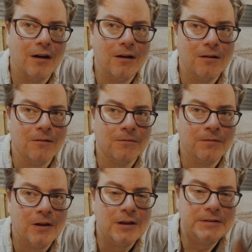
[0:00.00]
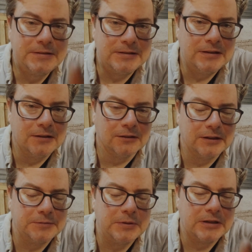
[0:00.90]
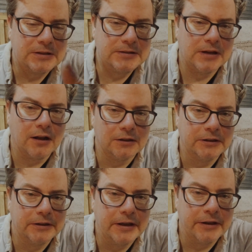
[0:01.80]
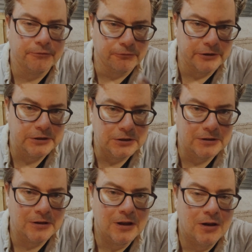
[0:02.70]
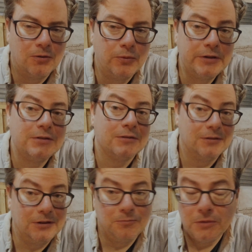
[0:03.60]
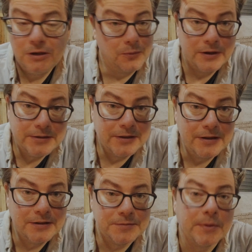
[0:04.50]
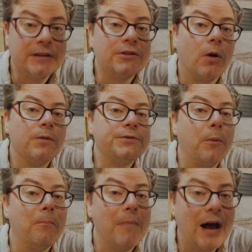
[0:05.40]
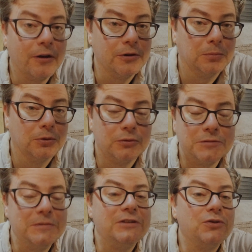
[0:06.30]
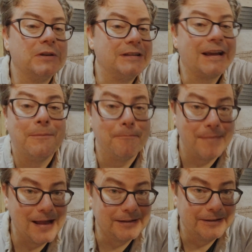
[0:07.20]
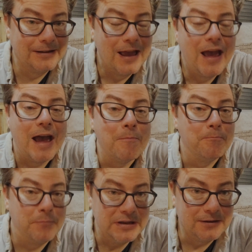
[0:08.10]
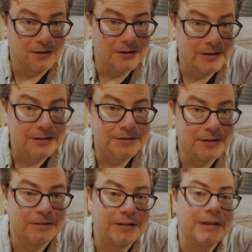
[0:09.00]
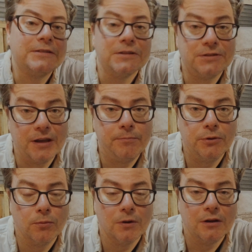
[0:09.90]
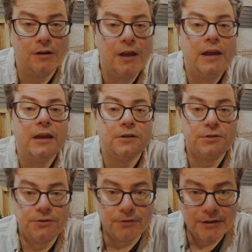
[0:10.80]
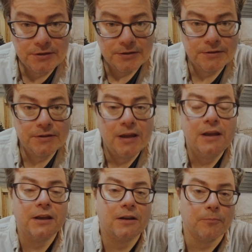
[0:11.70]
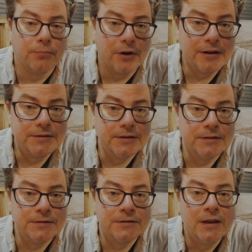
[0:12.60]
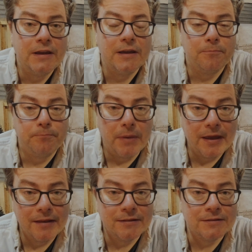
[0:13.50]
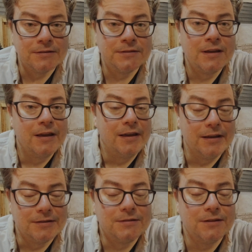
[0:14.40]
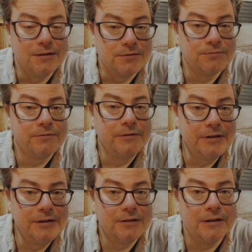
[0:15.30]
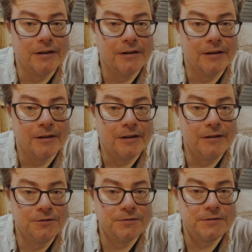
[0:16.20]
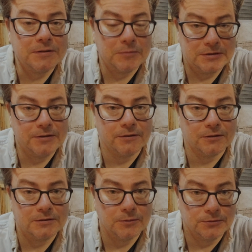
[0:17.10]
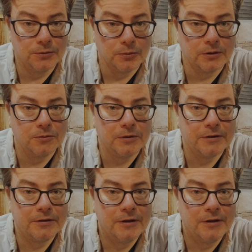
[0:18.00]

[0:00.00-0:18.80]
of steel as being solid and rigid, which in many ways it is, but it's also malleable, which means you can take a mallet and beat on it until it takes the shape you want. It stretches, it compresses, it bends. It's really an interesting material to work with.